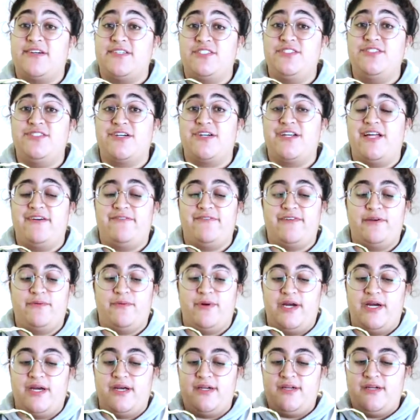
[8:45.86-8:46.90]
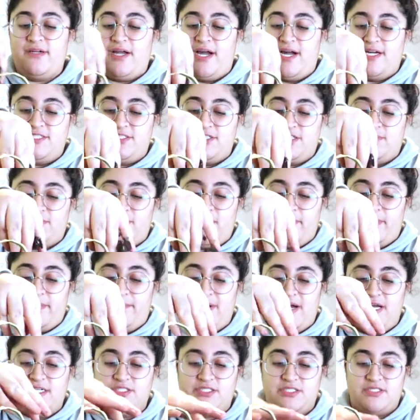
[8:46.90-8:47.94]
is dirt everywhere, as you can probably
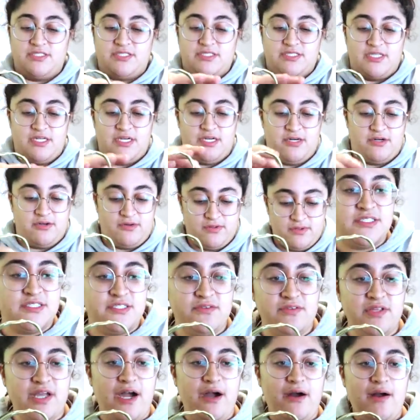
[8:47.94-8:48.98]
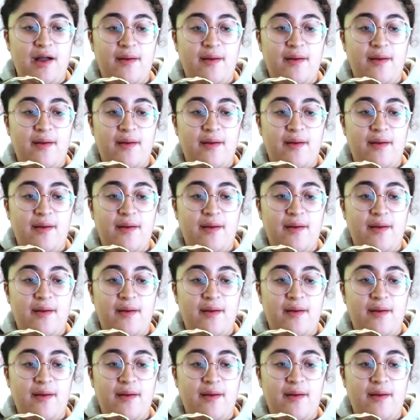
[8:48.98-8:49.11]
imagine. So now